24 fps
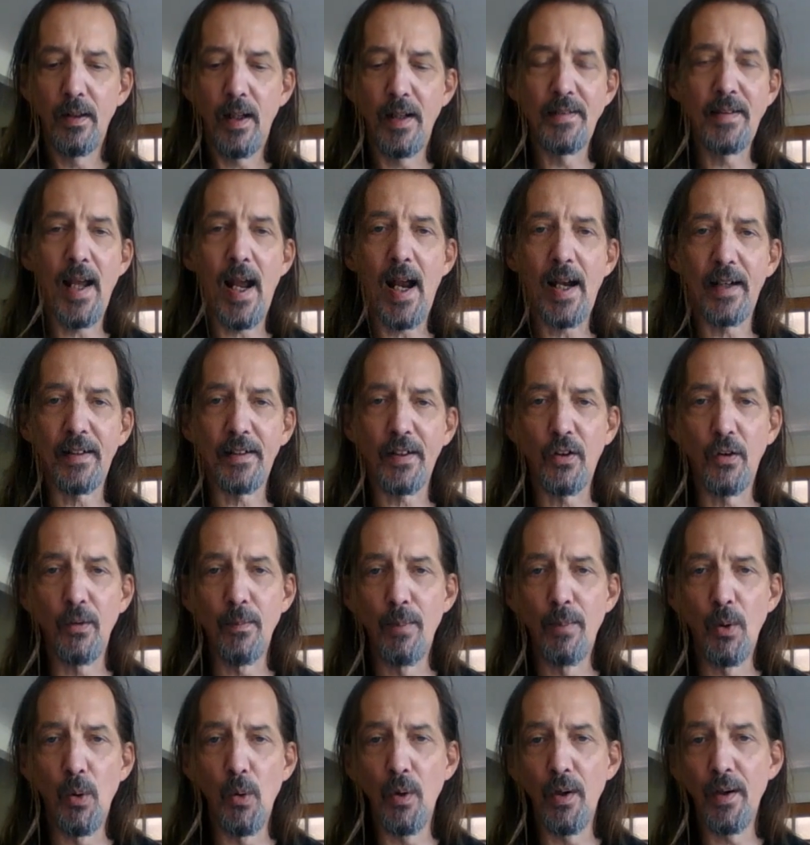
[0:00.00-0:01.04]
tactical
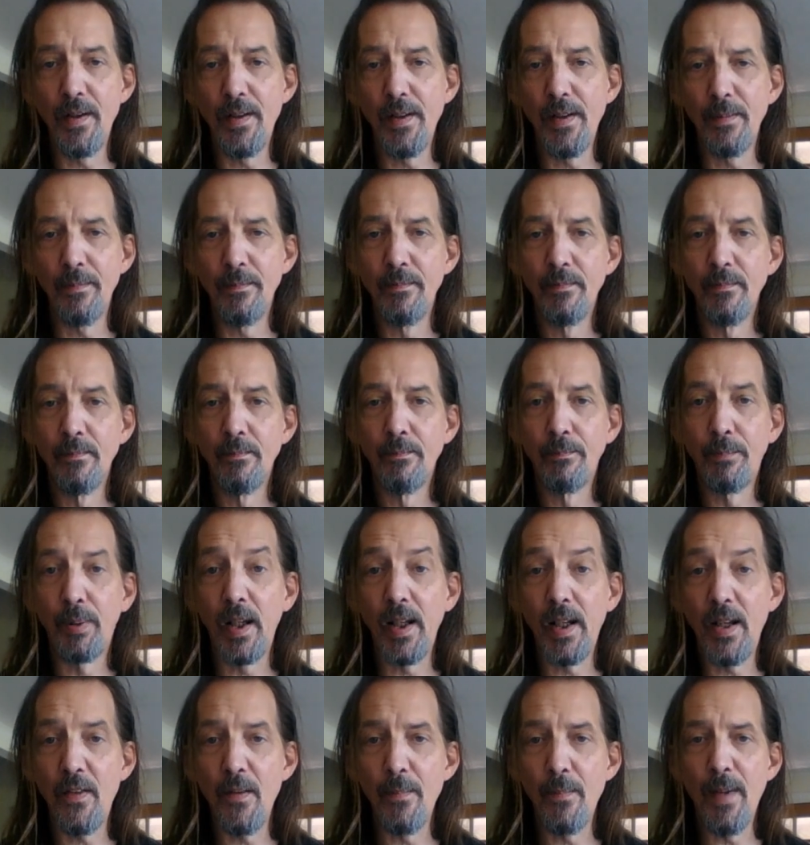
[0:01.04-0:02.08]
board and
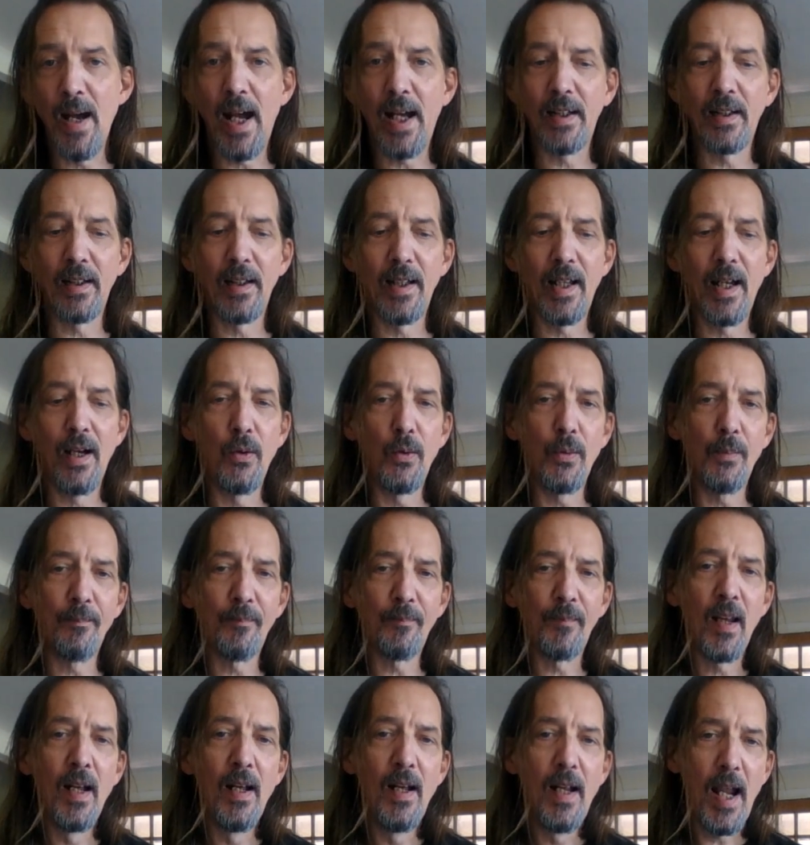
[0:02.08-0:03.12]
play the battle out.
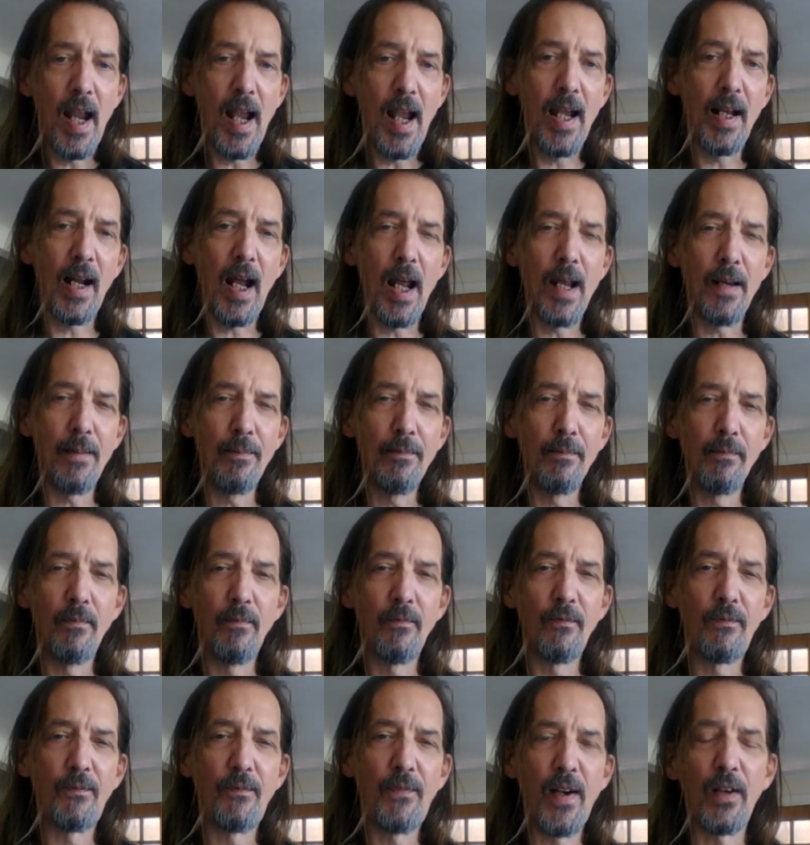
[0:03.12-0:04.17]
And I'm
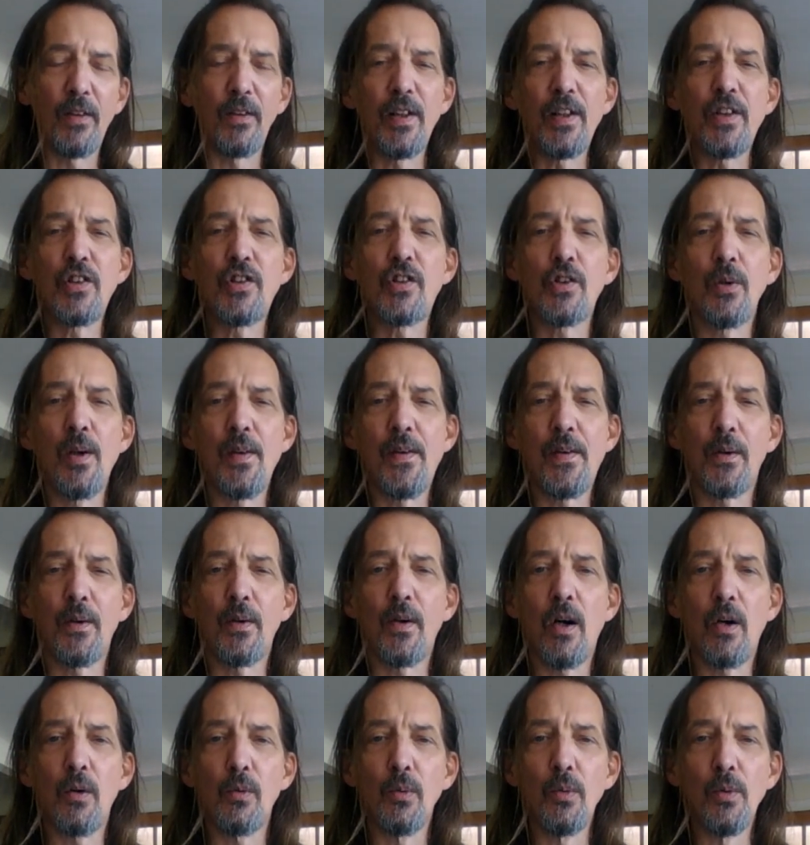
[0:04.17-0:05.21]
fairly sure there
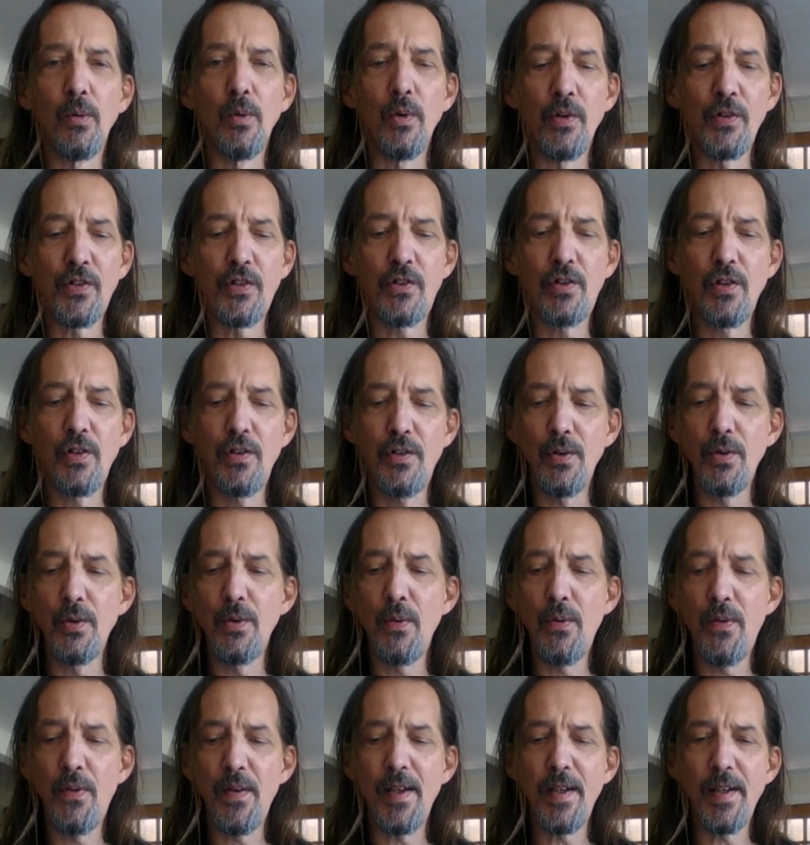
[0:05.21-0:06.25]
are rules to
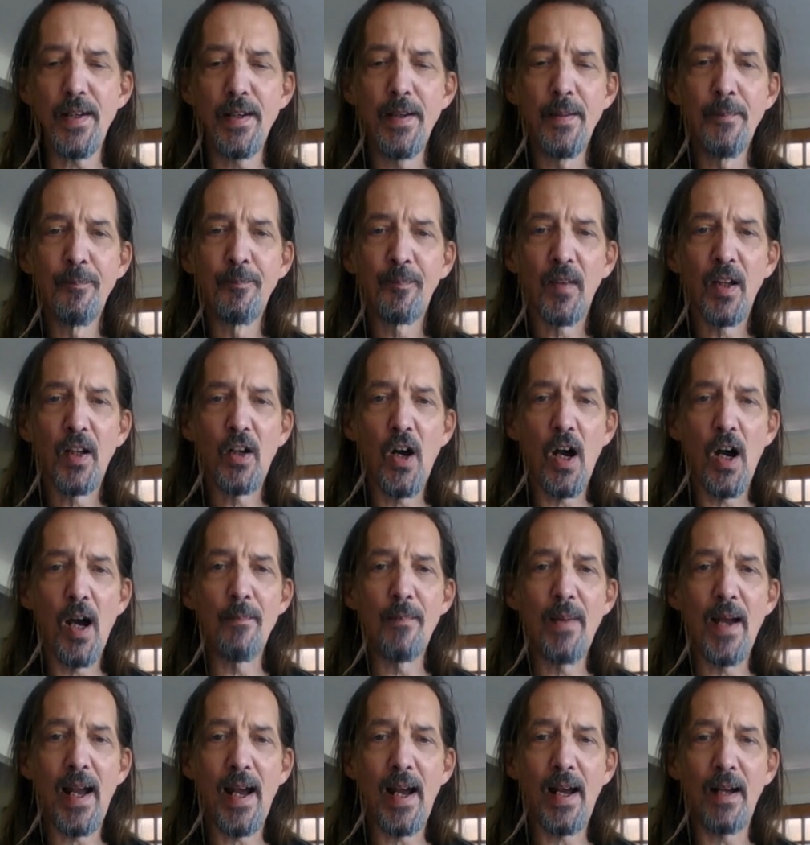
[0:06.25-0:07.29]
do the
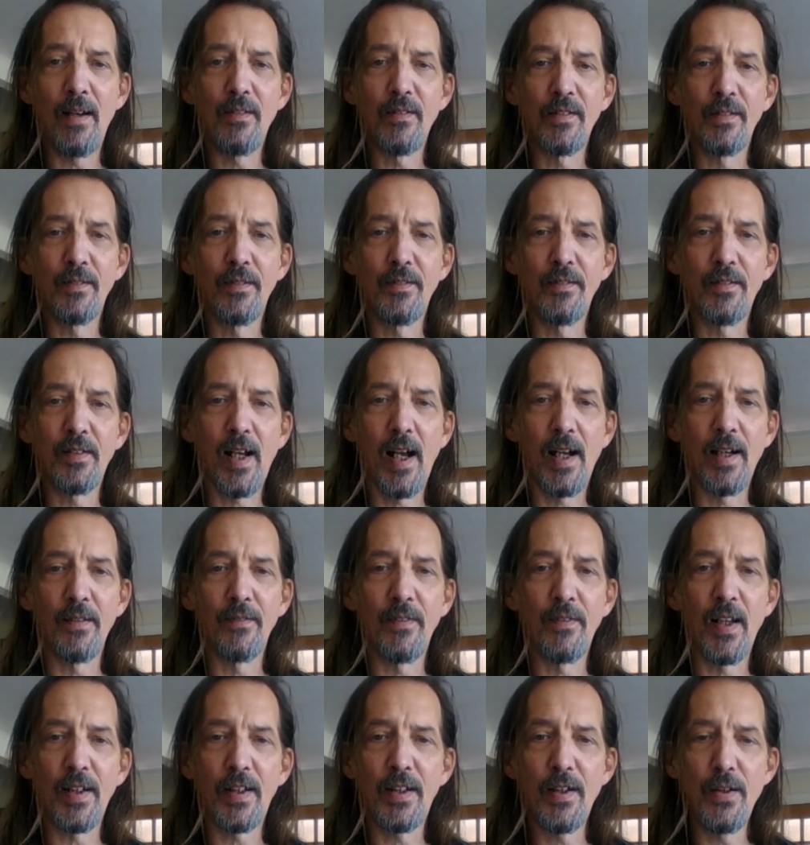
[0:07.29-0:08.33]
combat, kind of
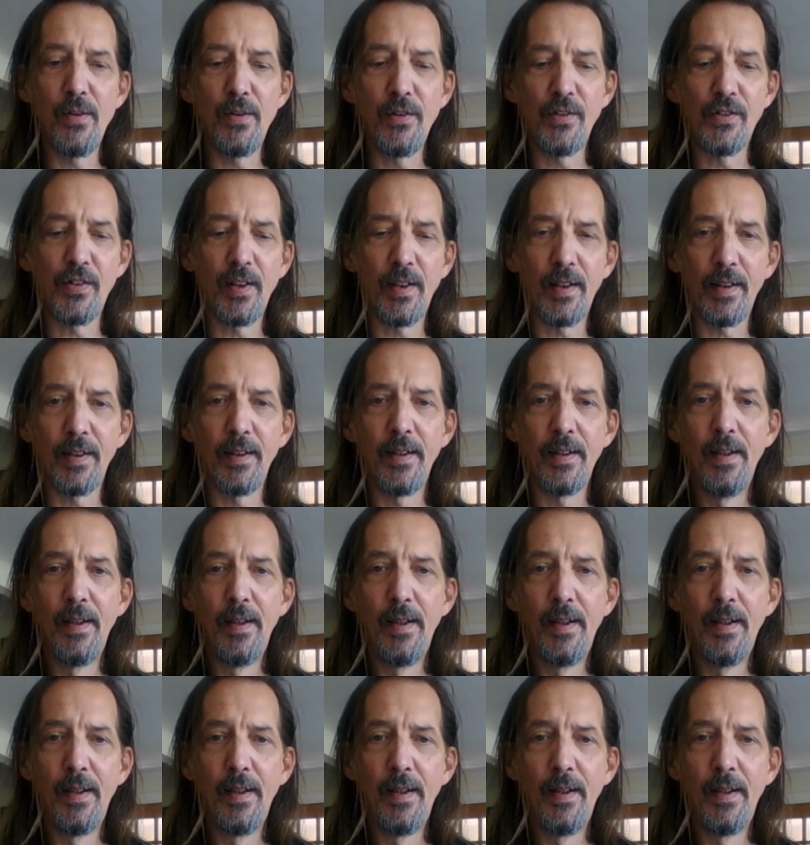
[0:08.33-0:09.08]
like using